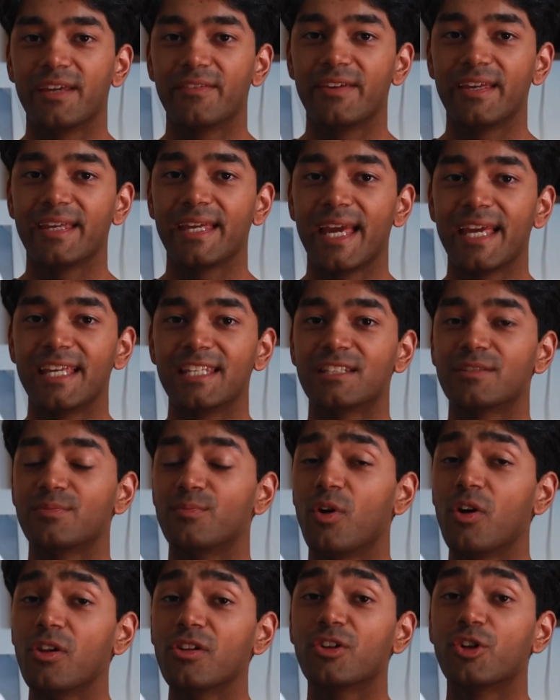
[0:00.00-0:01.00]
giving a
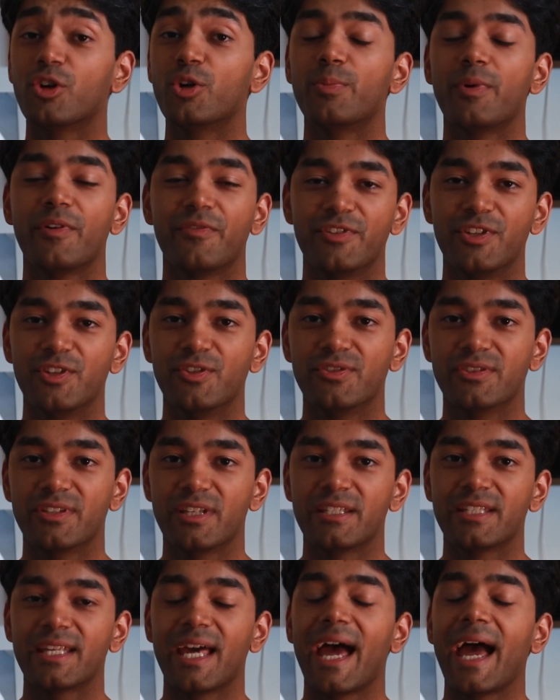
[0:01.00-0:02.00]
small group of
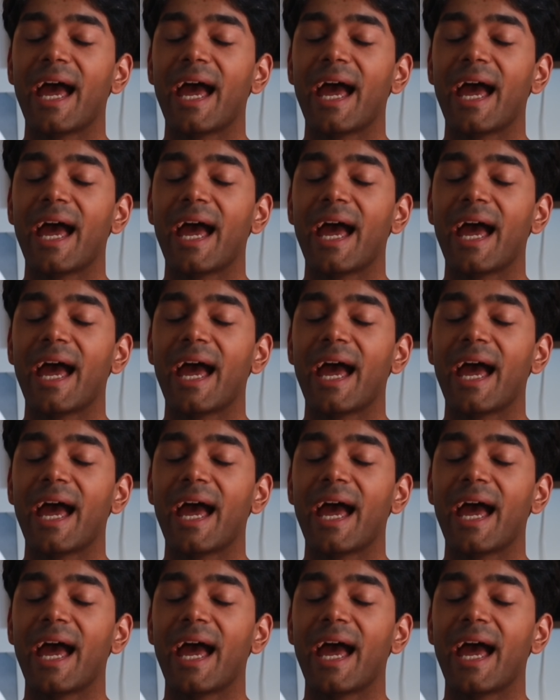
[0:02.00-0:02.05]
users